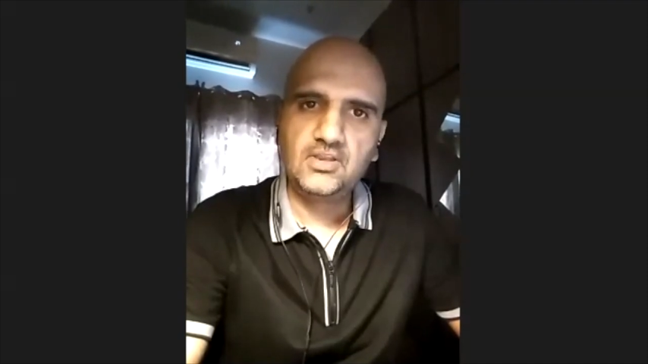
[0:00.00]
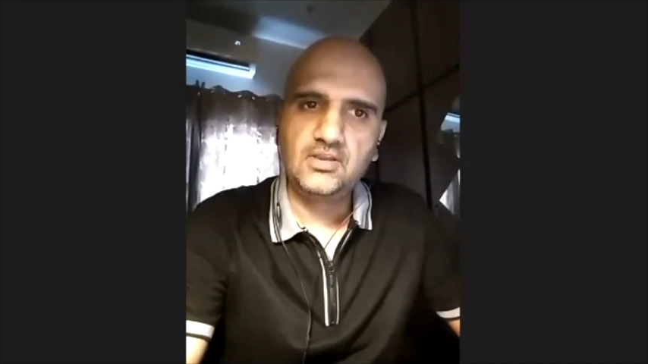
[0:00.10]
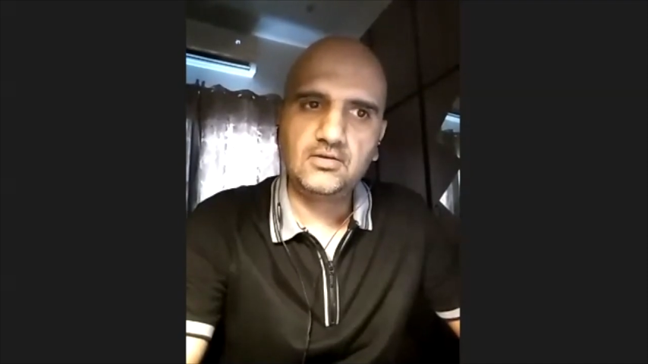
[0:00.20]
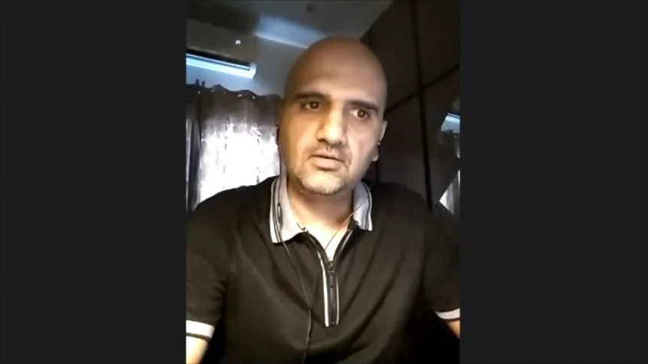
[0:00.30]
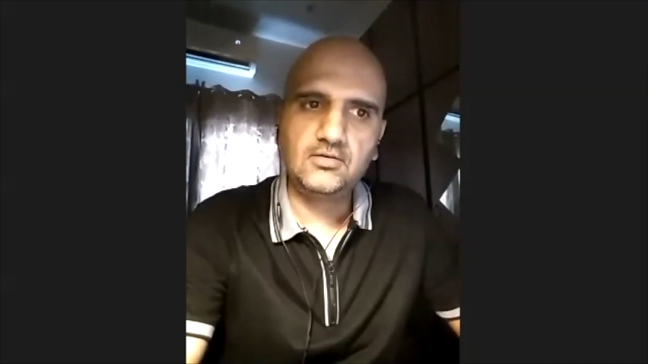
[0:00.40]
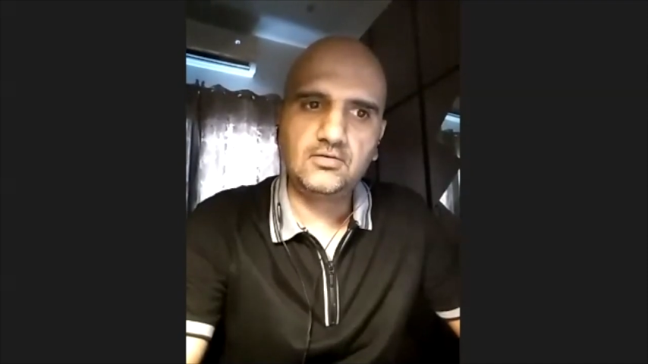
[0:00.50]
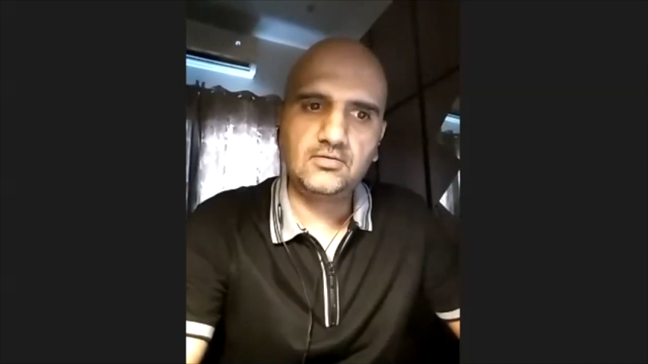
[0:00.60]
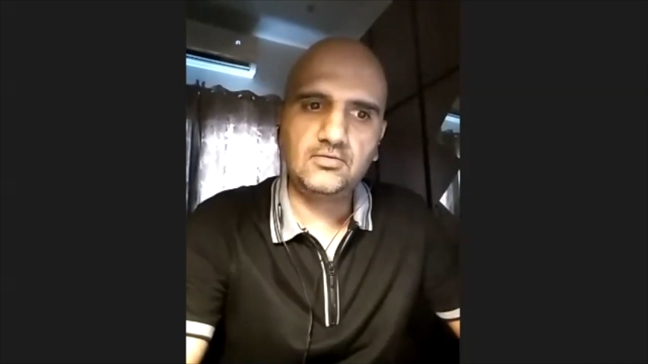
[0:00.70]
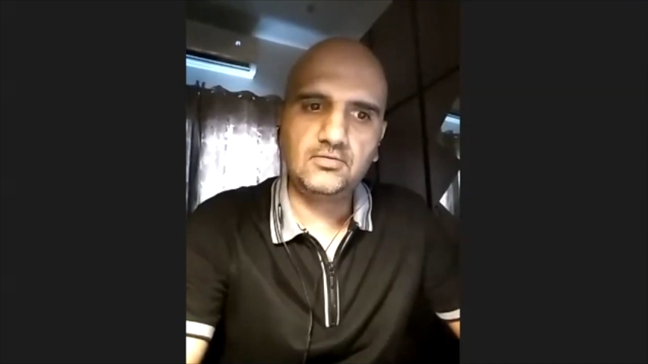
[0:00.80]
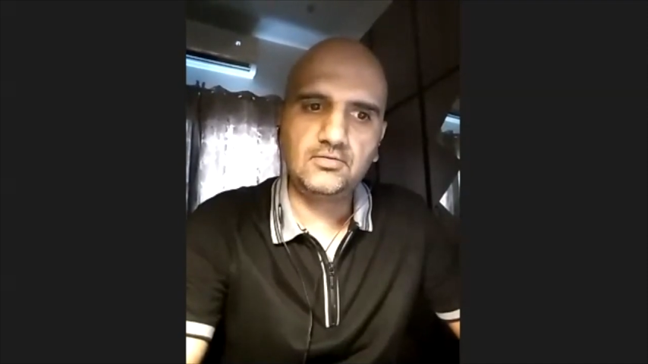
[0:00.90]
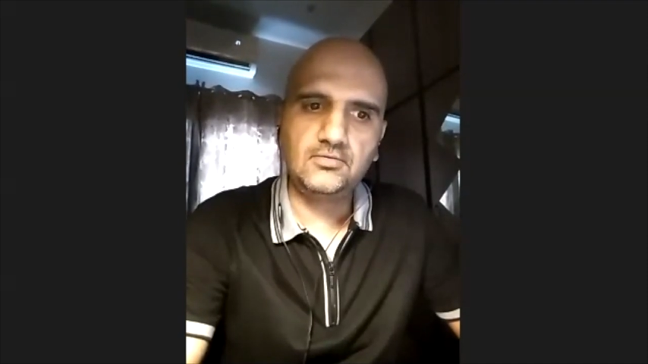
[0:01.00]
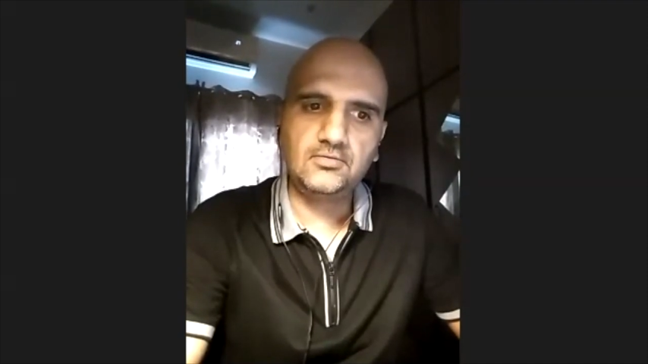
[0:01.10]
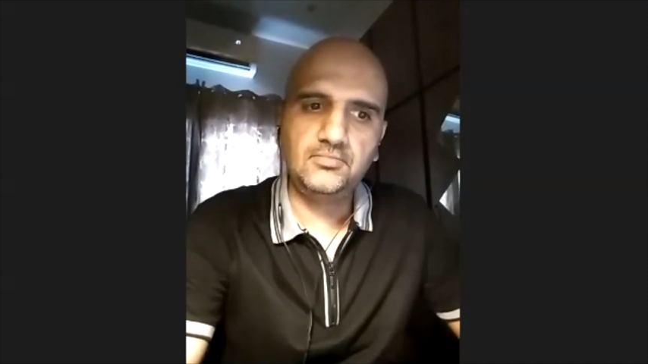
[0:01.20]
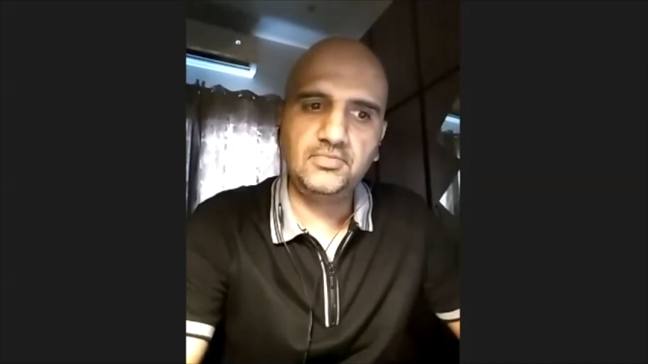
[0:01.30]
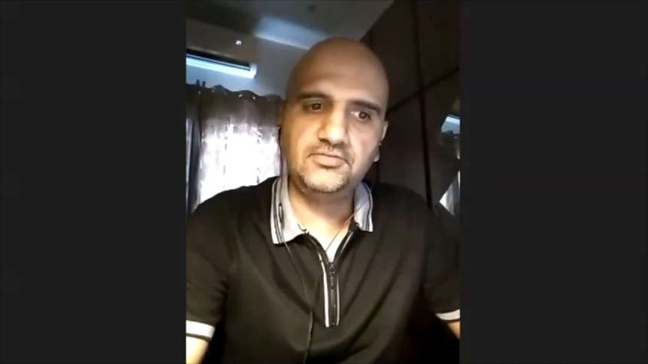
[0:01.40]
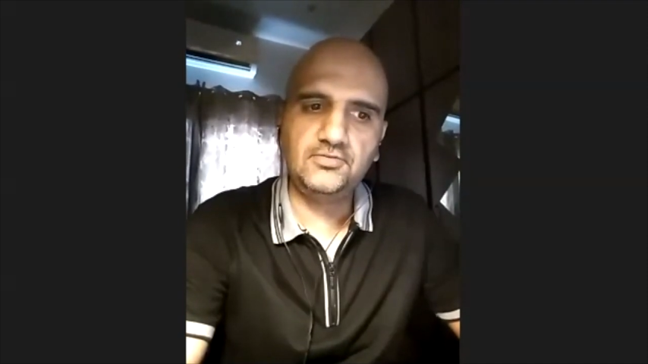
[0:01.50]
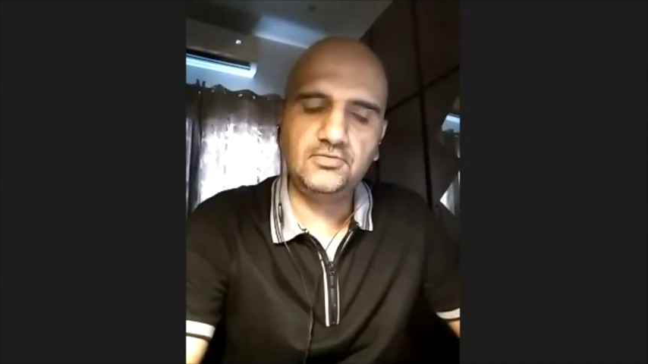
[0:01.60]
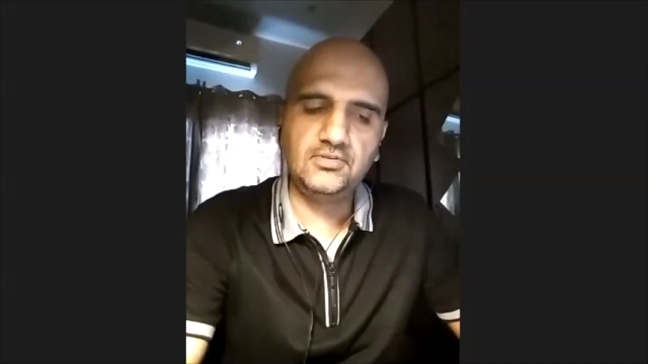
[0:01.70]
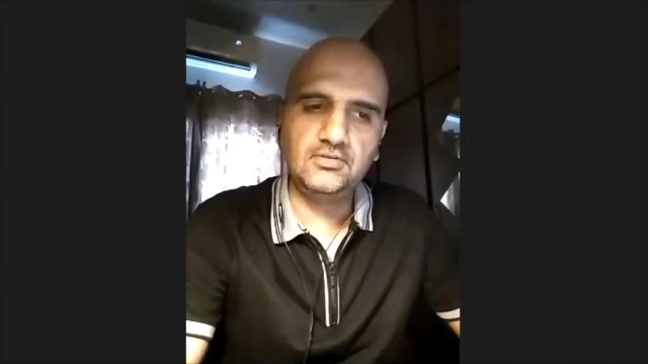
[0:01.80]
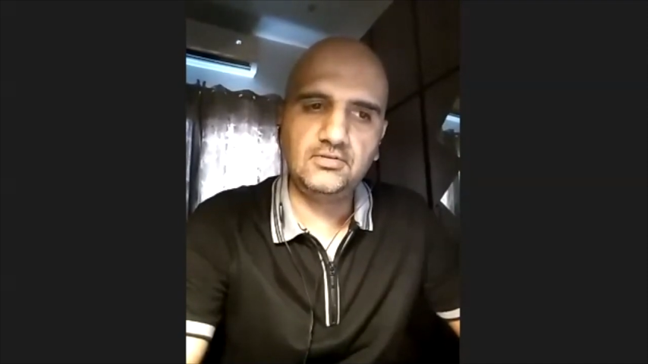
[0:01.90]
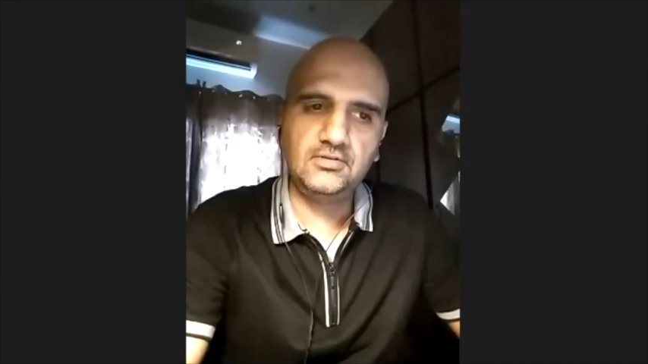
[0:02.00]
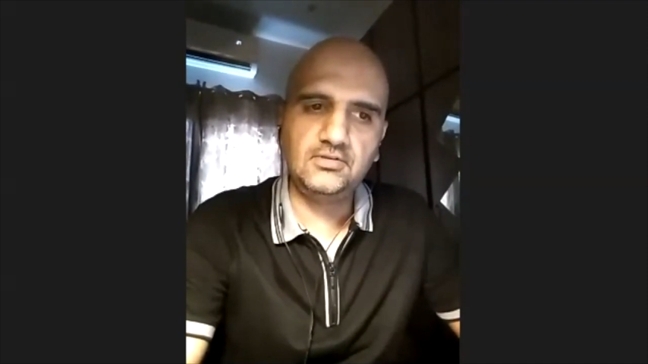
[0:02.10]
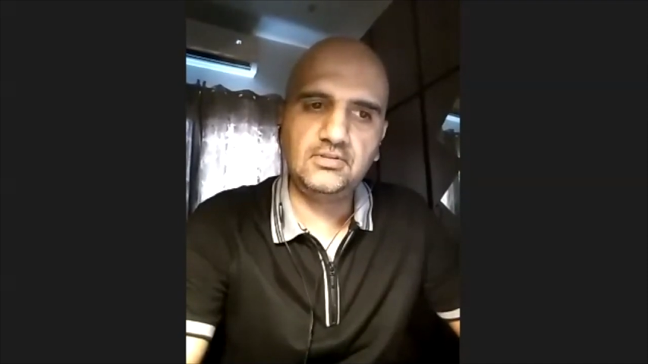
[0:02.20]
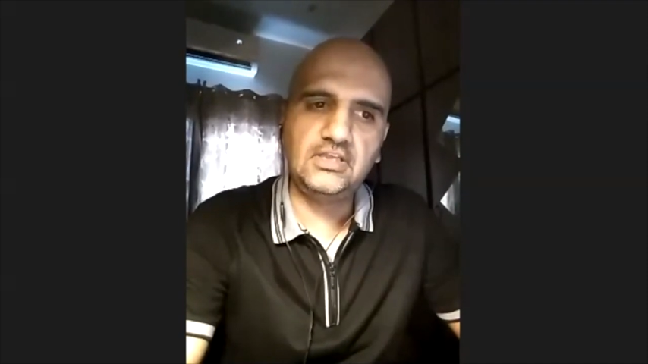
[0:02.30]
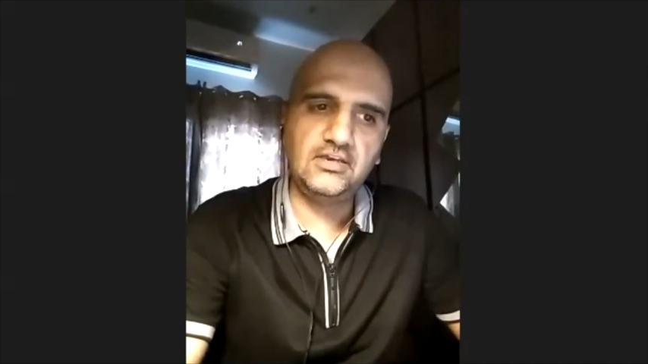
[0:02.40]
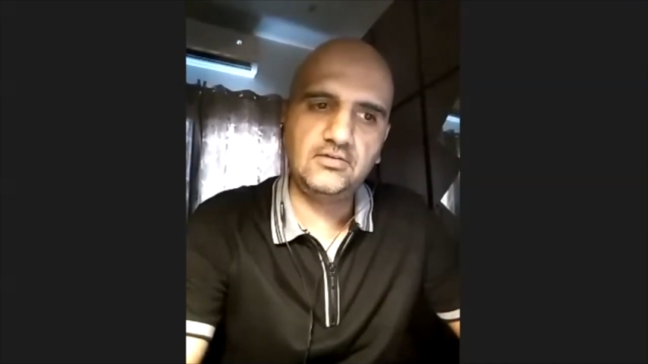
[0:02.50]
And based on that,